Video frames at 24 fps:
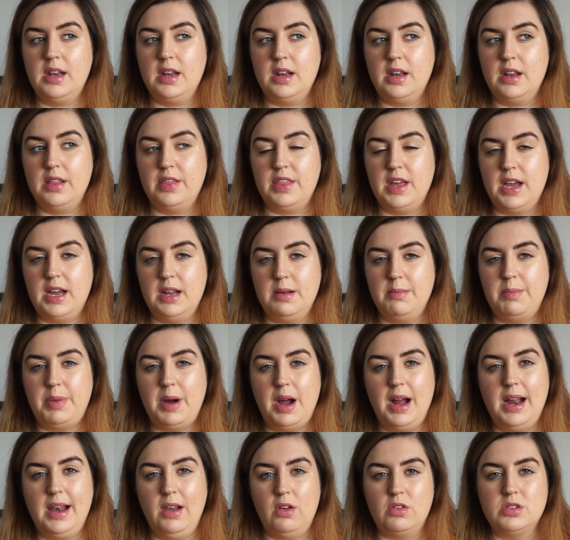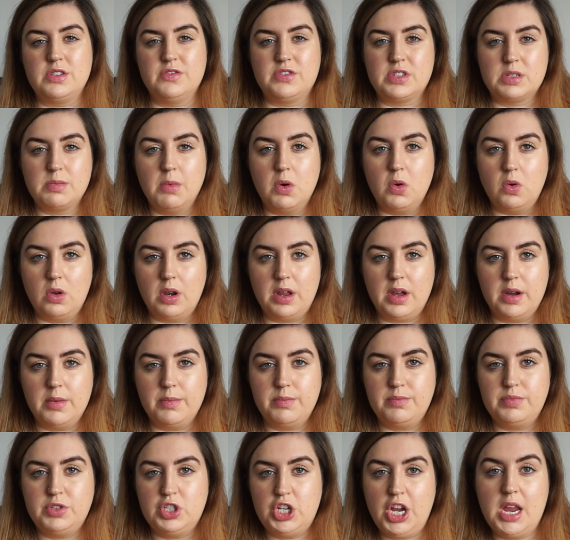than buy lots of smaller,
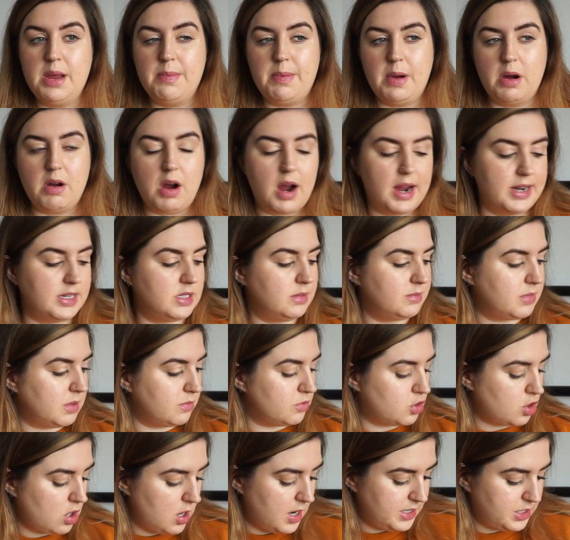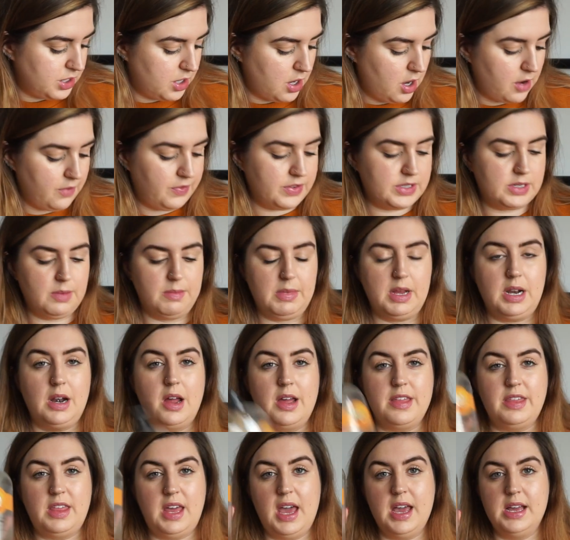cheaper items, I'm trying to go for something
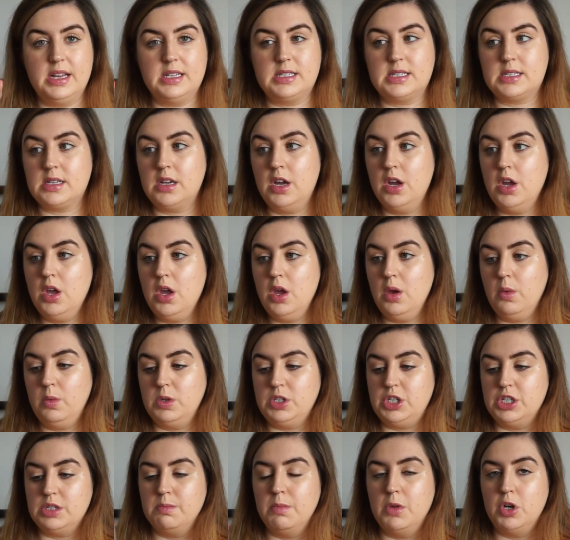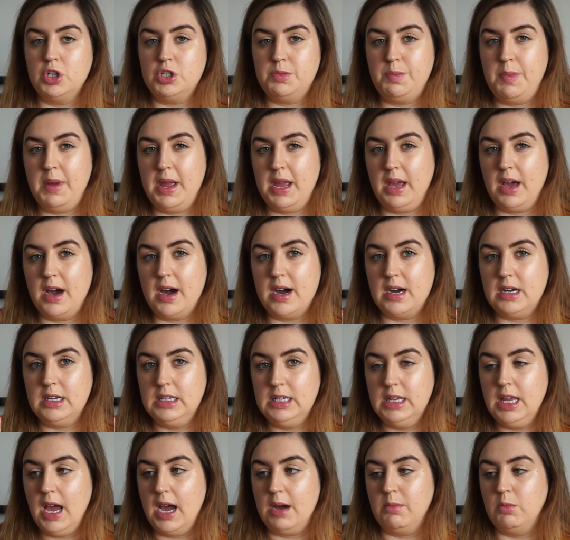like this, which is much bigger
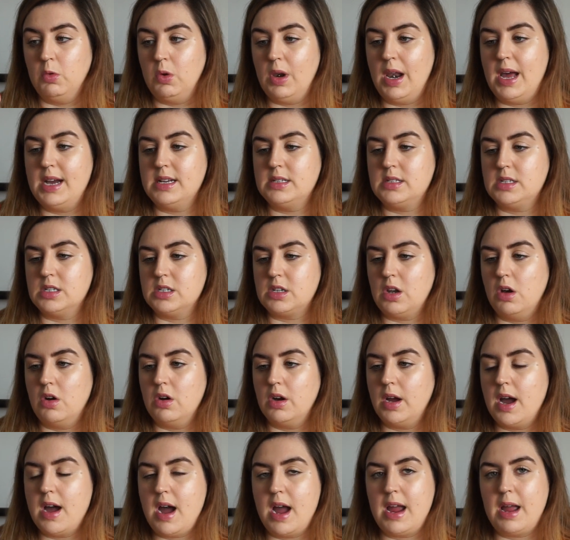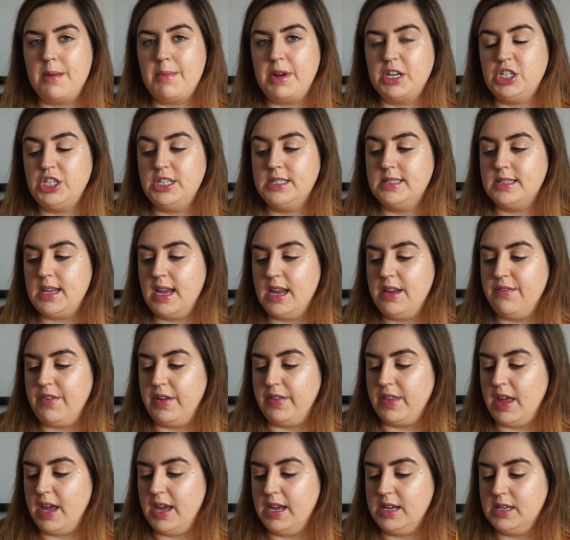and will last us longer. I am actually saving
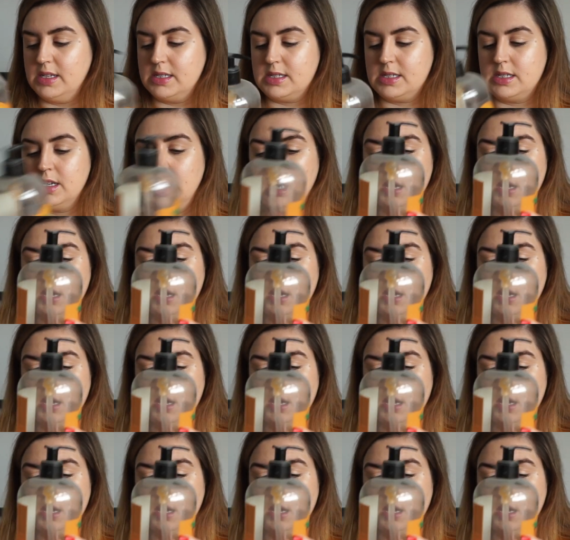this.